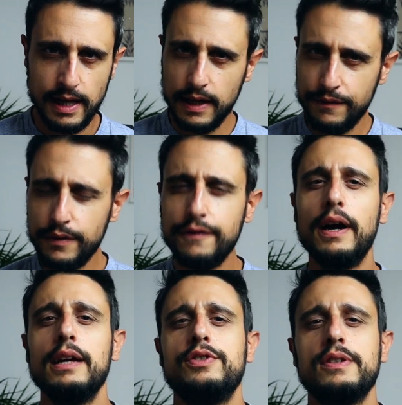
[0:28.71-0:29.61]
if you
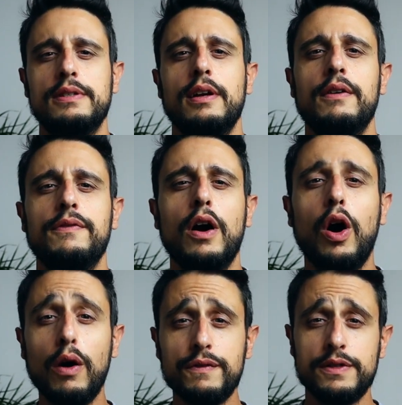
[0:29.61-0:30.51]
find yourself
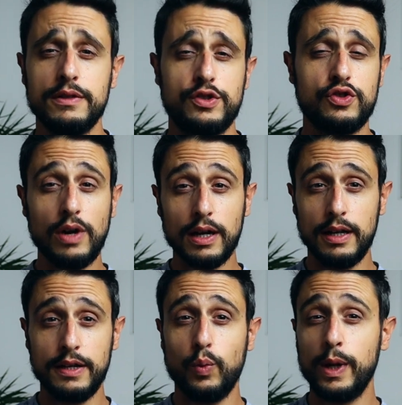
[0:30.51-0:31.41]
often
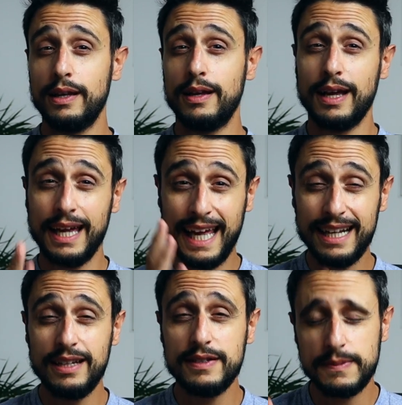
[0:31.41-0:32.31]
struggling with
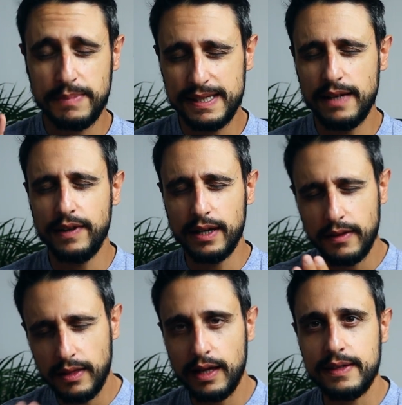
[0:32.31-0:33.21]
getting
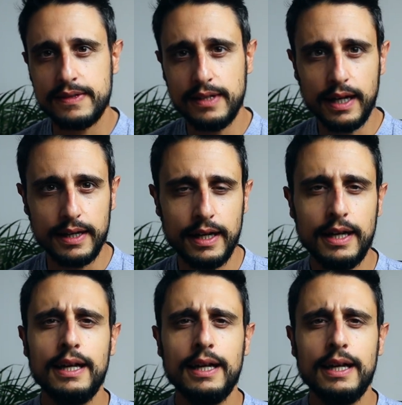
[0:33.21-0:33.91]
specific things done,